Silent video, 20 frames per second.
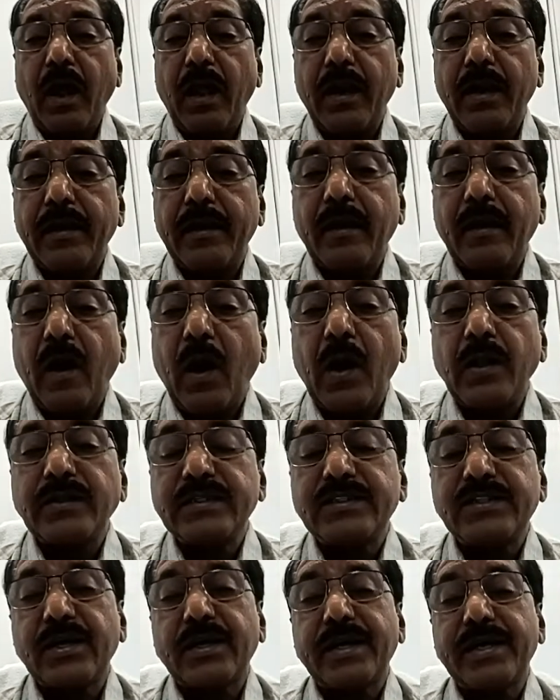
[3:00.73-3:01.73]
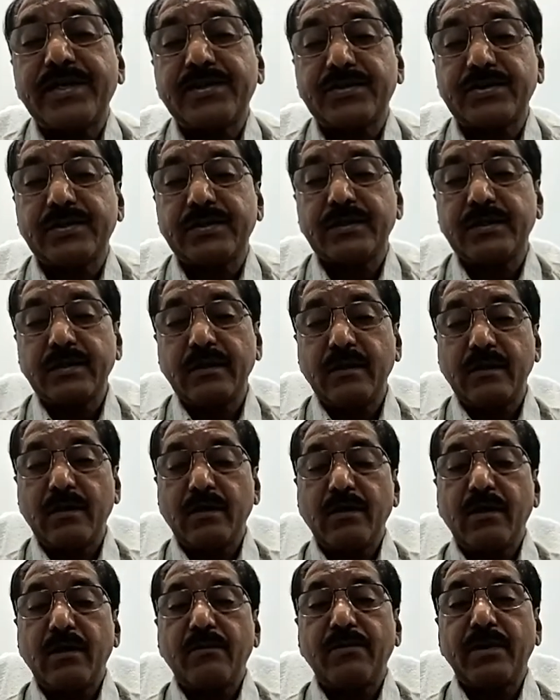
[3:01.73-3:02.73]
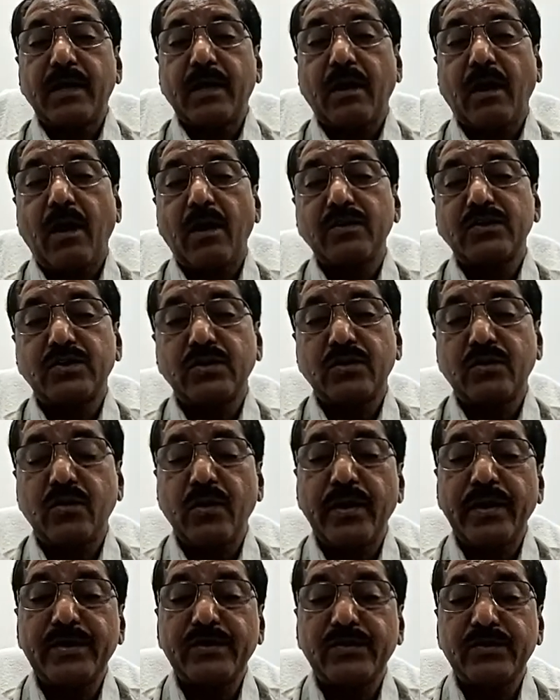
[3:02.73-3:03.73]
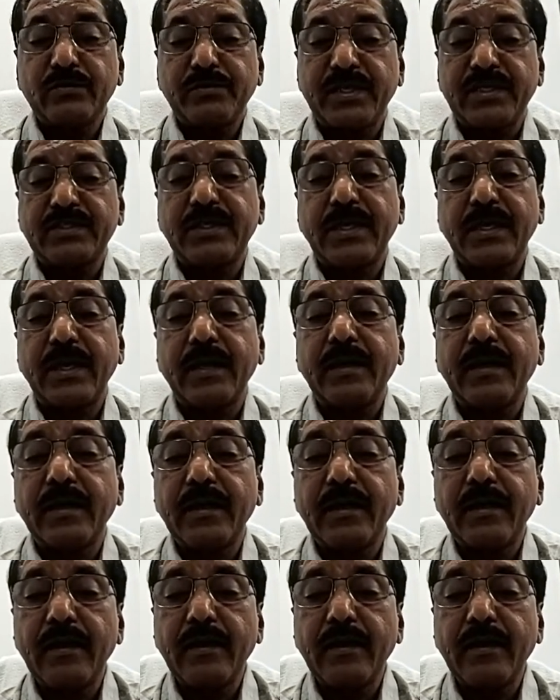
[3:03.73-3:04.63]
And on this occasion, we are also going to present